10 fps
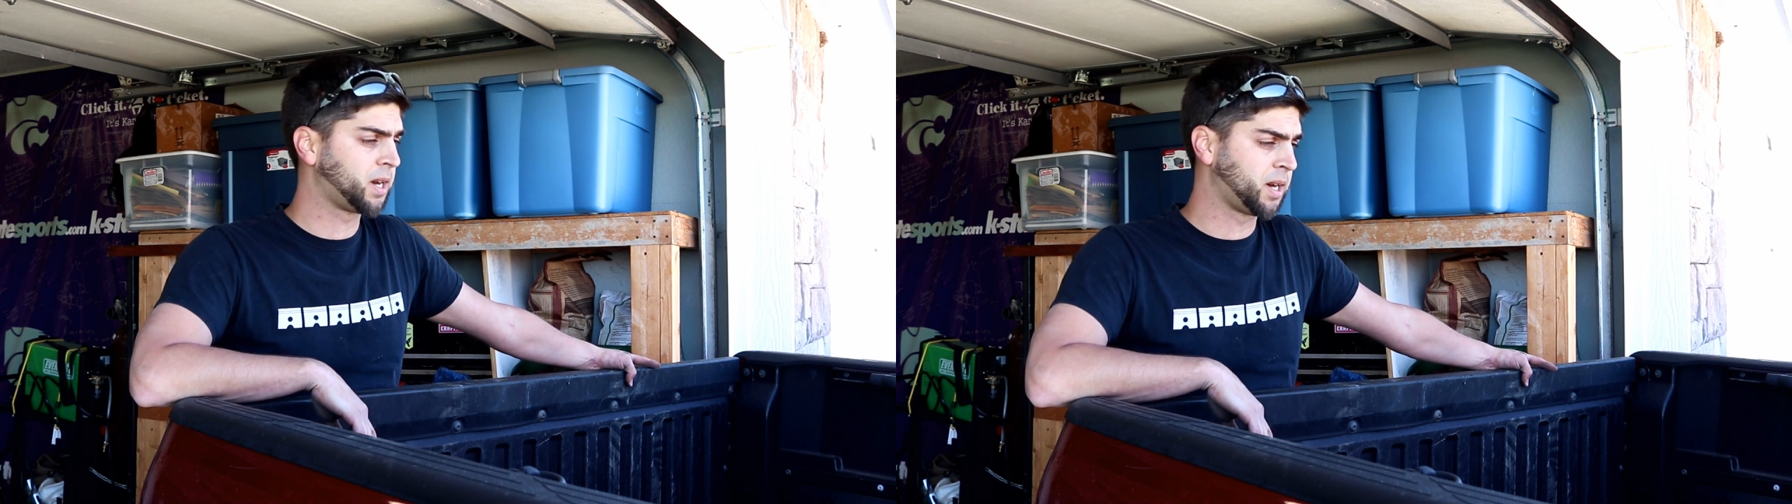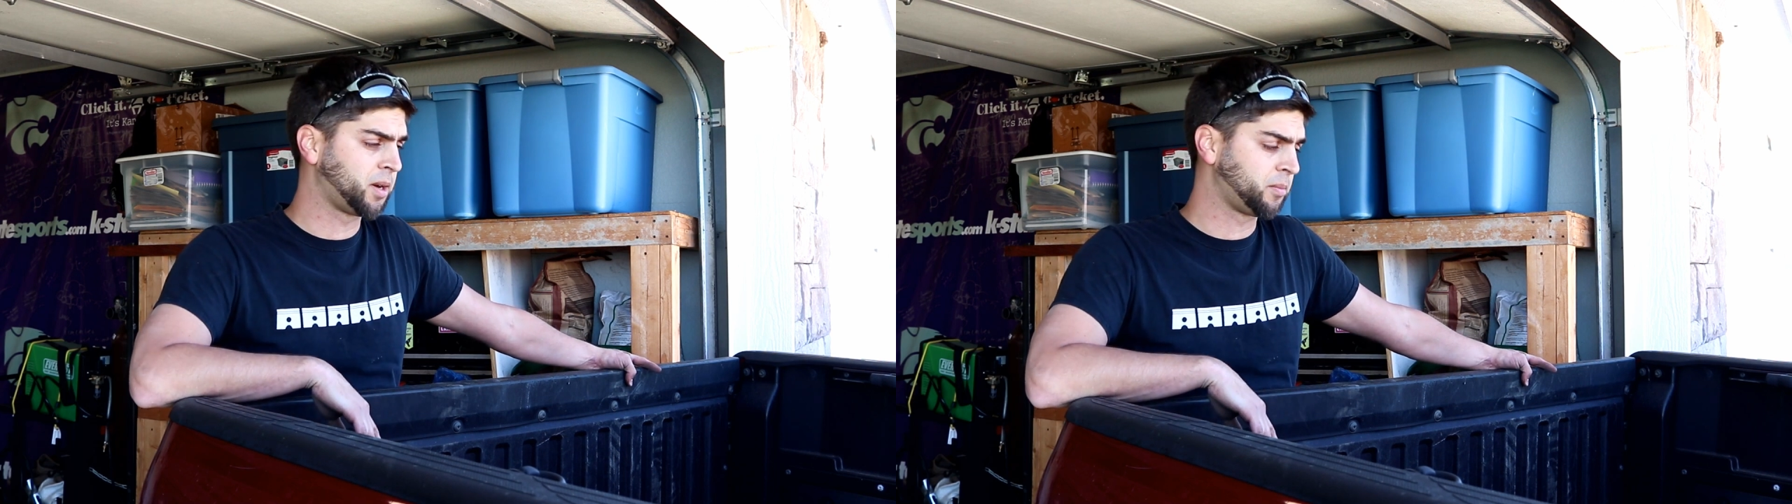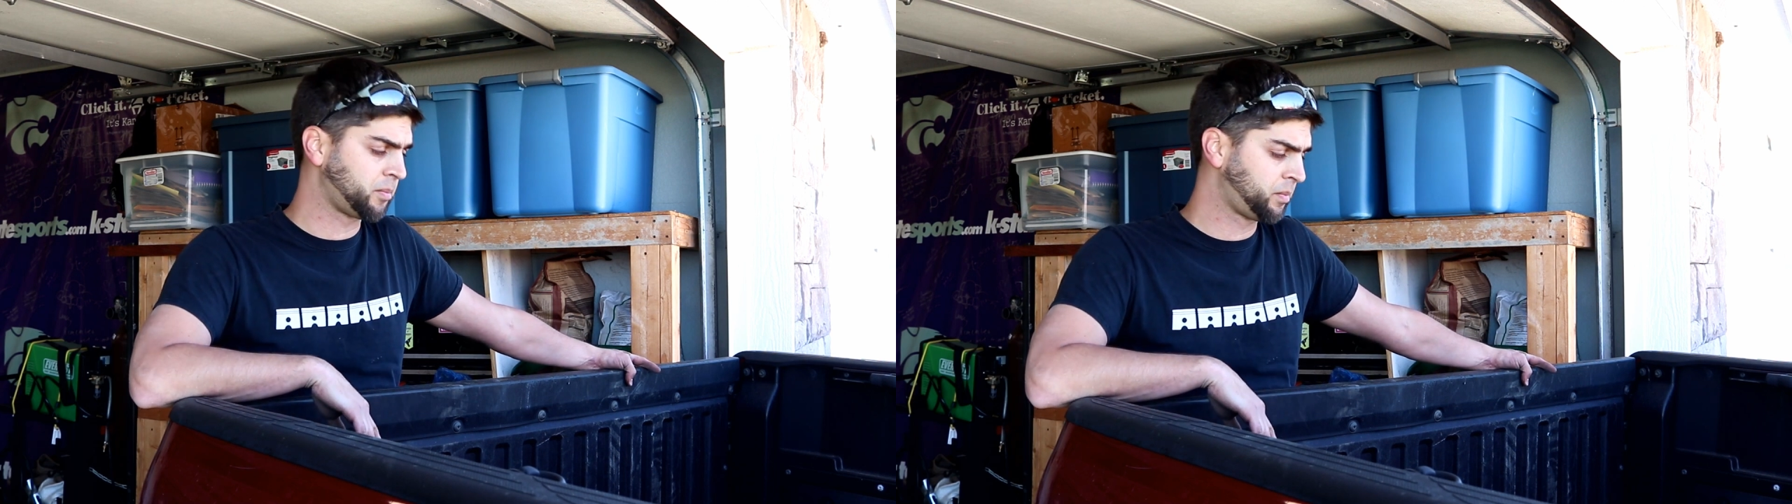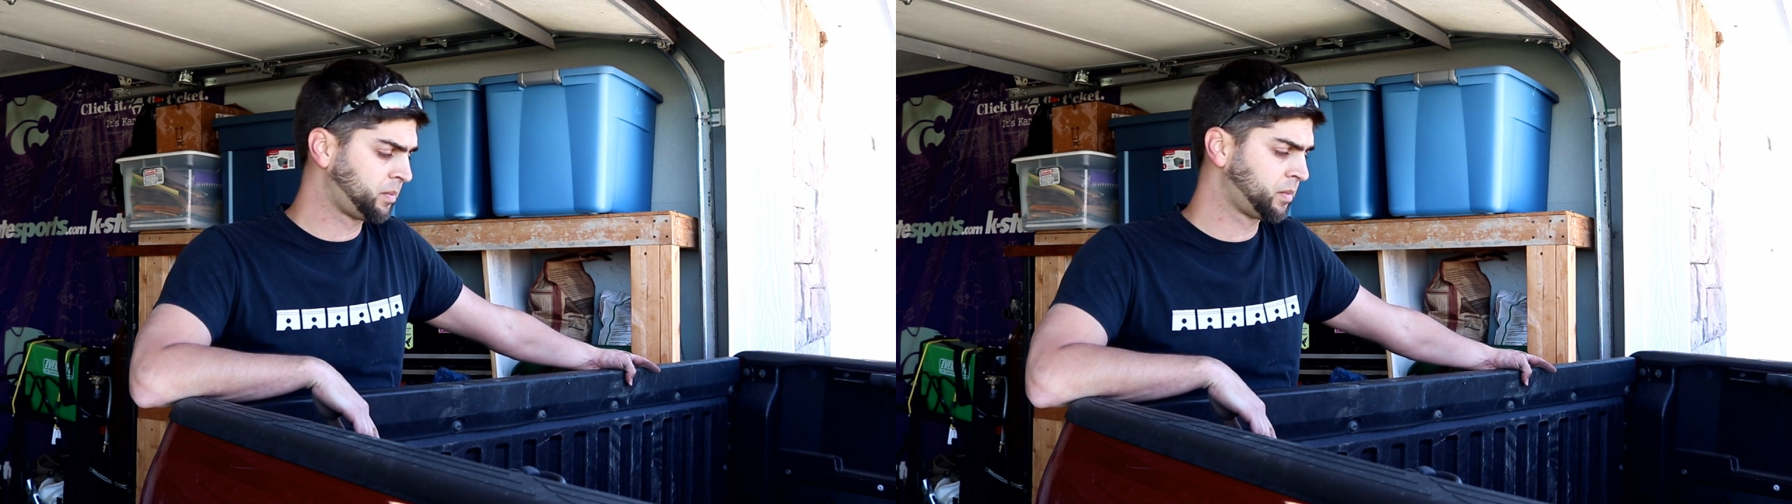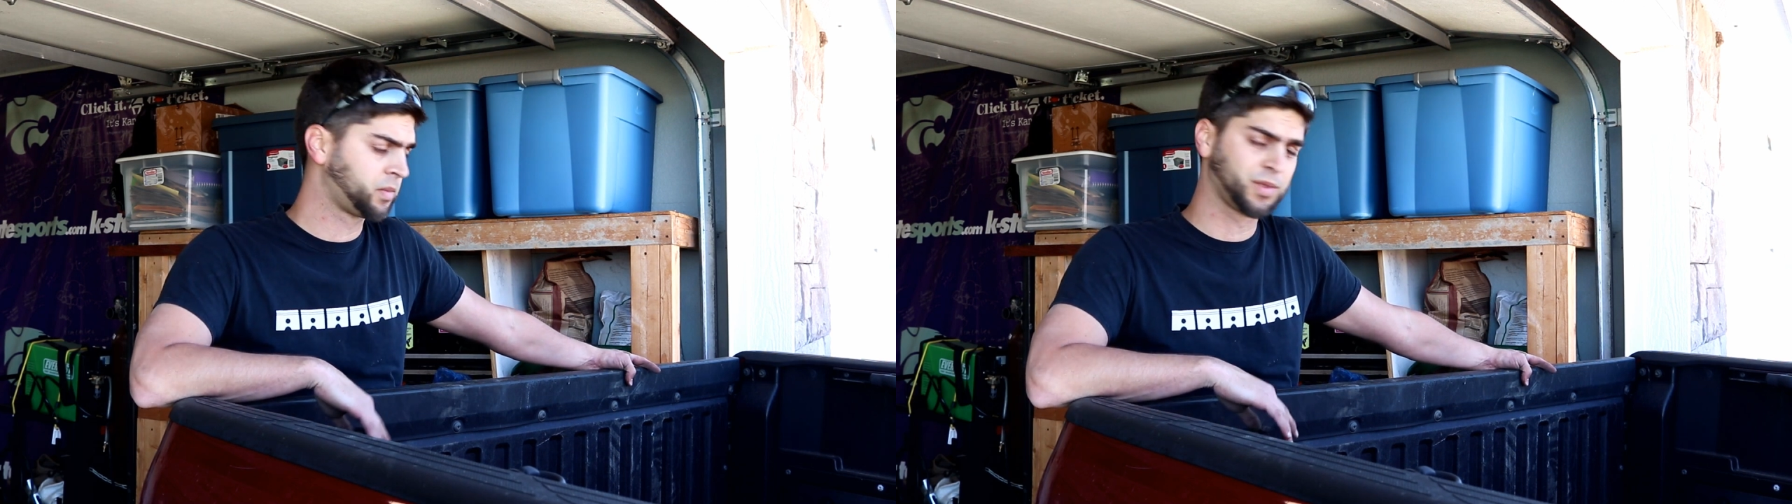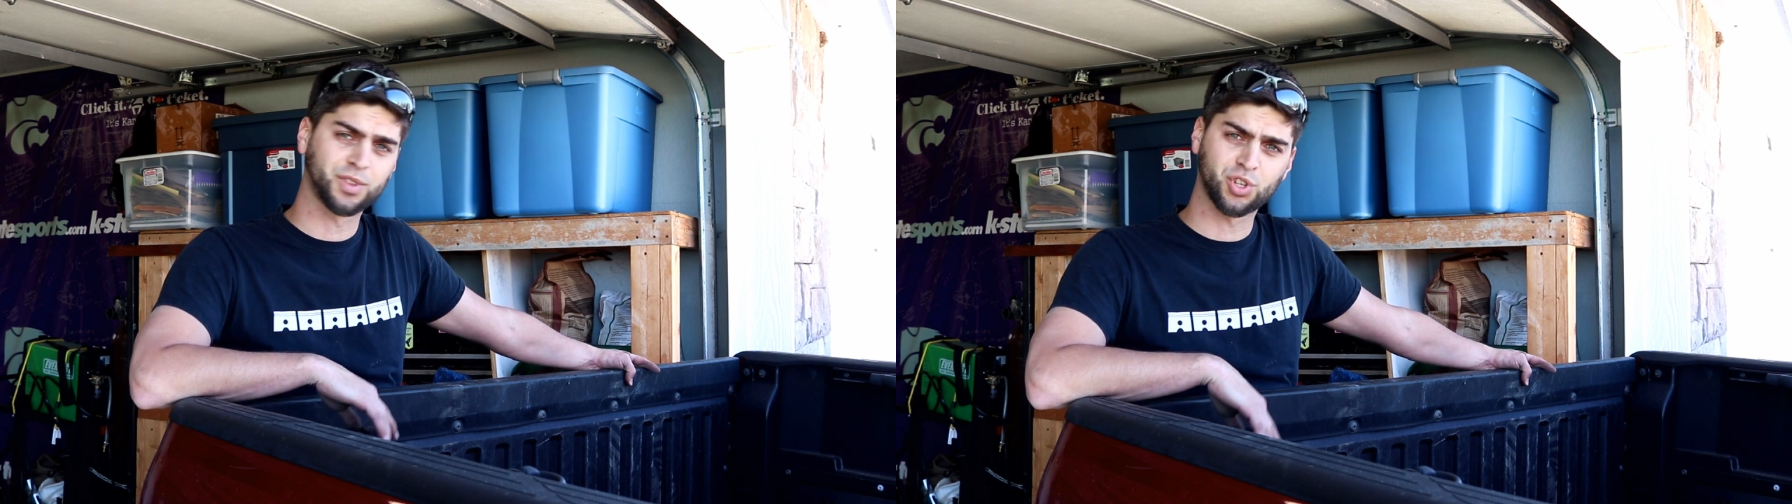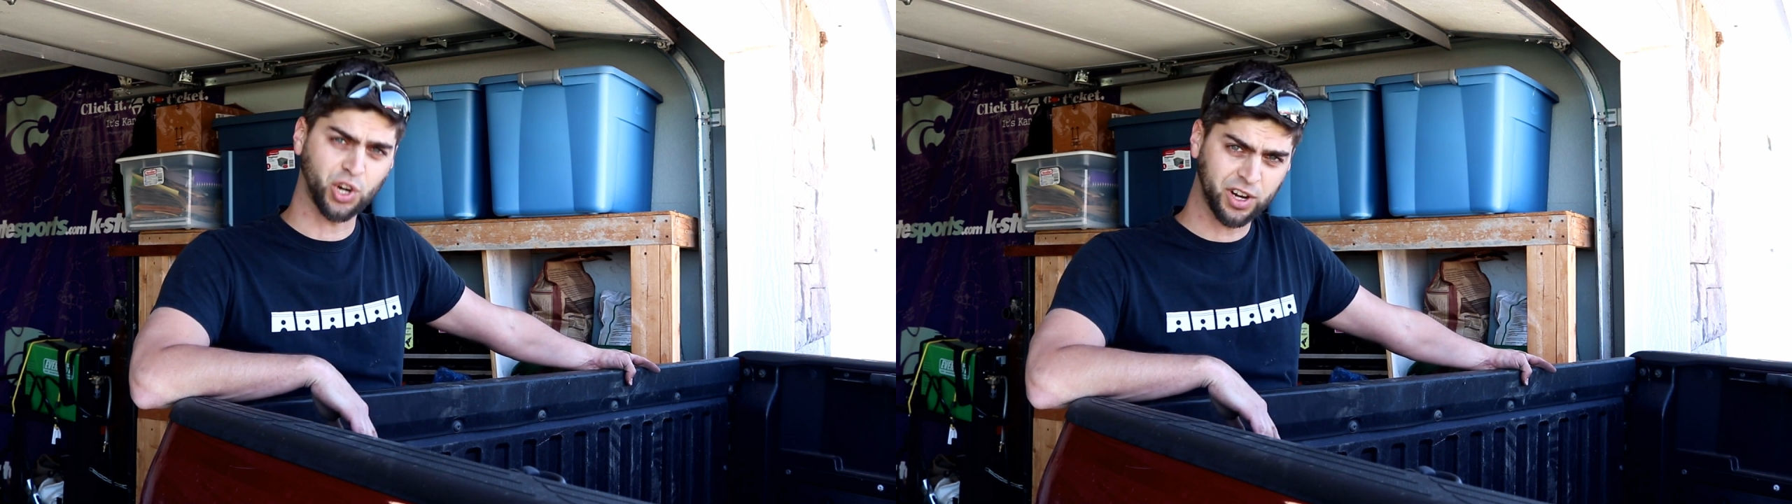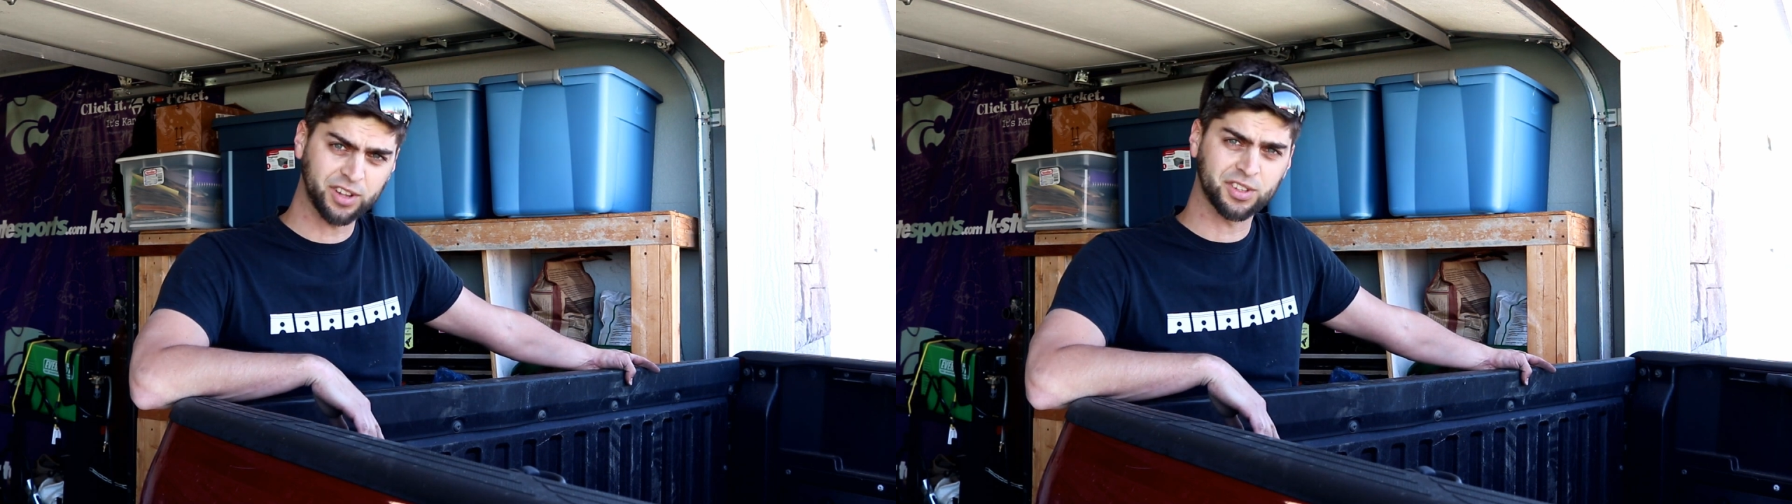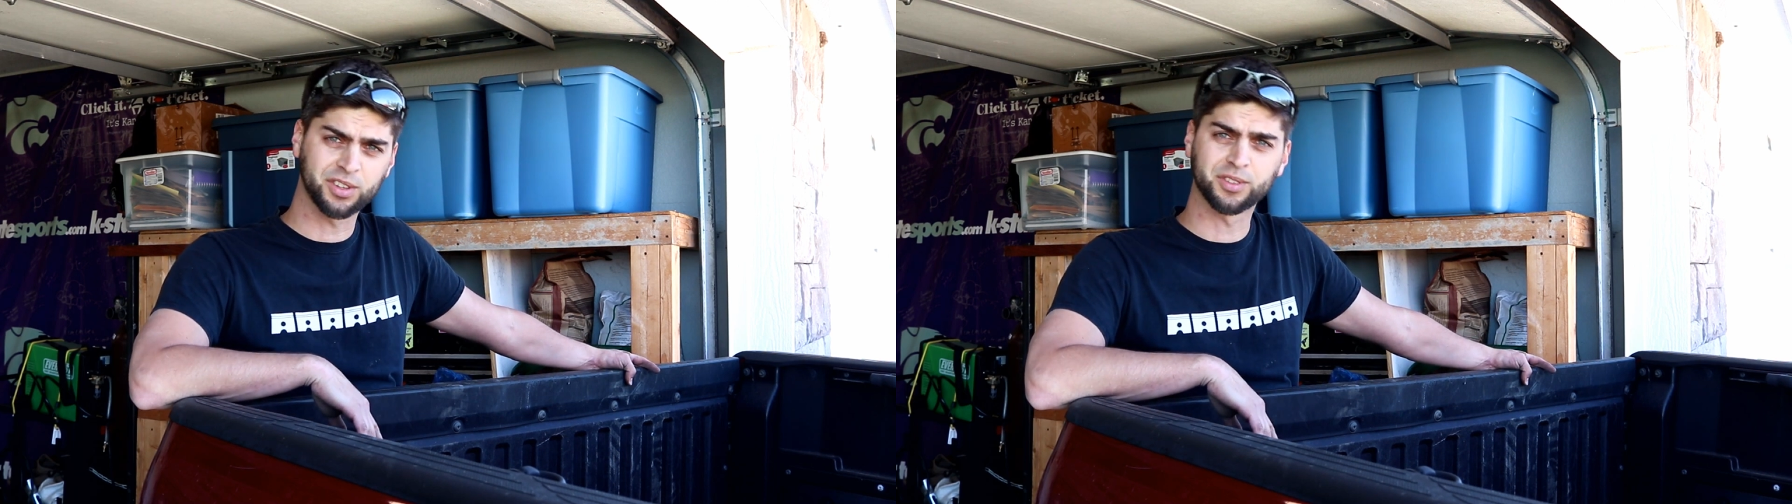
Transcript: Try not to